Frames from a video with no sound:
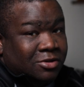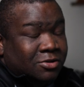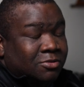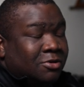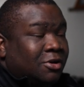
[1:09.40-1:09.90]

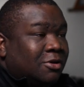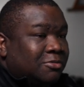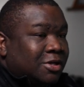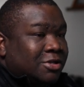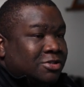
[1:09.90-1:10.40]
to
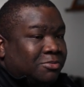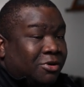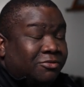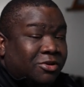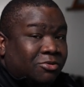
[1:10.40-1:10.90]
because the
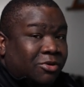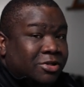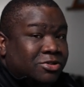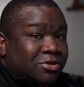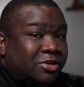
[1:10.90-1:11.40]
perfect
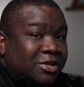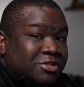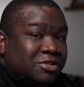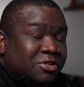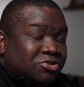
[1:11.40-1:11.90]
eraser
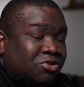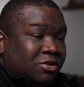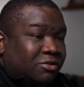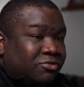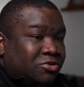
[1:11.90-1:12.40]
is a
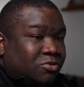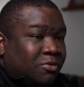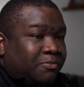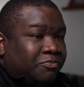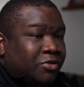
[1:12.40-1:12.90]
destructive tool.
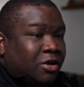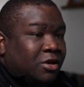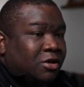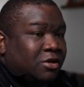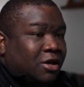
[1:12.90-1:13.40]

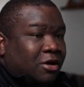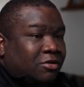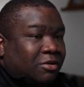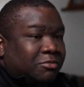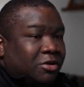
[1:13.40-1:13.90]

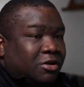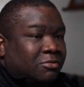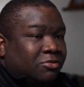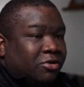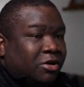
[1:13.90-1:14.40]
Now I'm going to come
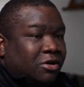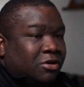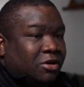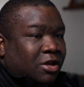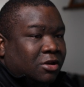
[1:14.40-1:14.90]
over
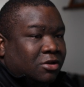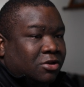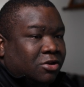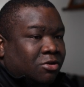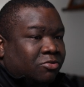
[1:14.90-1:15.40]
here and
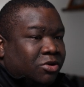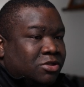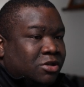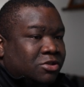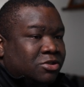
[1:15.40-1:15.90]
click on
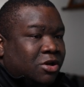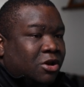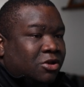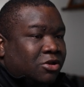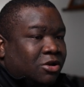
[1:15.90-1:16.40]
retouch.
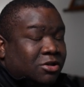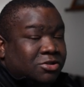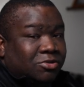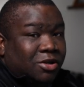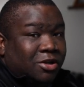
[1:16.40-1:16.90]
You could
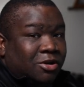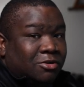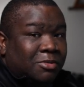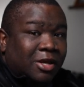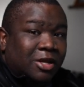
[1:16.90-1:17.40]
also get here
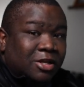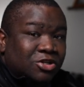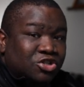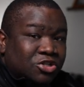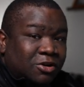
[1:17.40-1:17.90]
by hitting
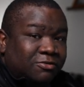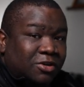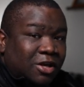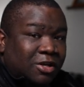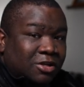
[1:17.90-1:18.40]
shift
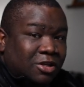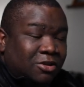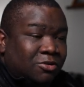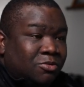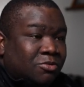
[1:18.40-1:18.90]
and
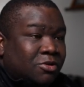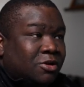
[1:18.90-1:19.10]
Q,